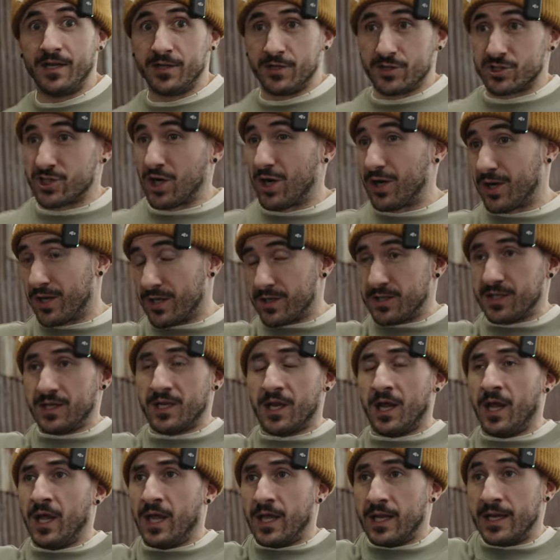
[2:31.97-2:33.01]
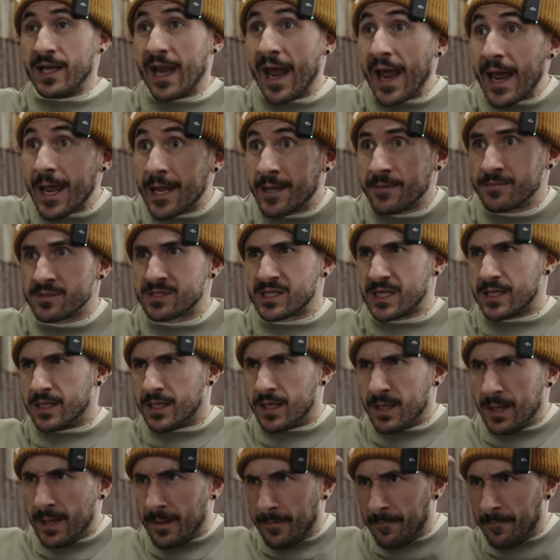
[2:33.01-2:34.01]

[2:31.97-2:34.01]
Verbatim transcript: you're starting to, names and